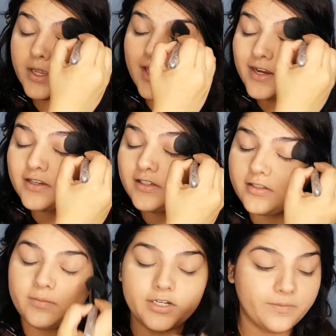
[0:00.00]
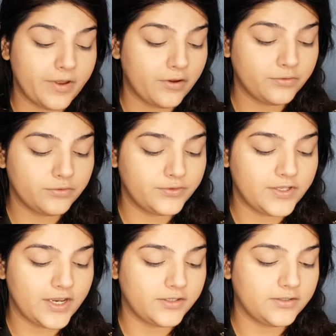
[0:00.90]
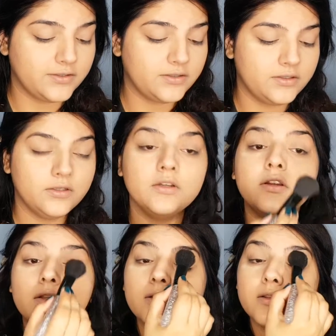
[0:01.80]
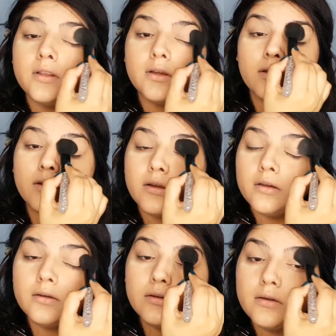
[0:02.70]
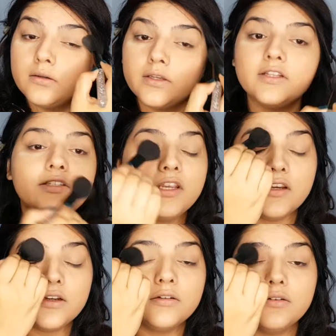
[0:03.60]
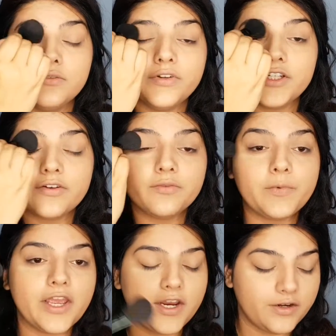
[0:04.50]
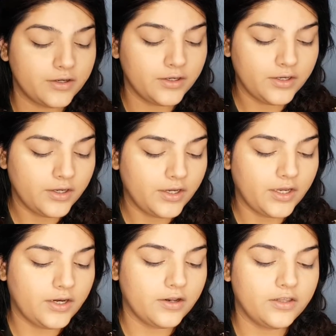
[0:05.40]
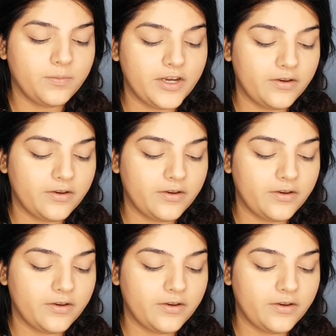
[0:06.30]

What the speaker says: And a little bit about to set the concealer which I applied in other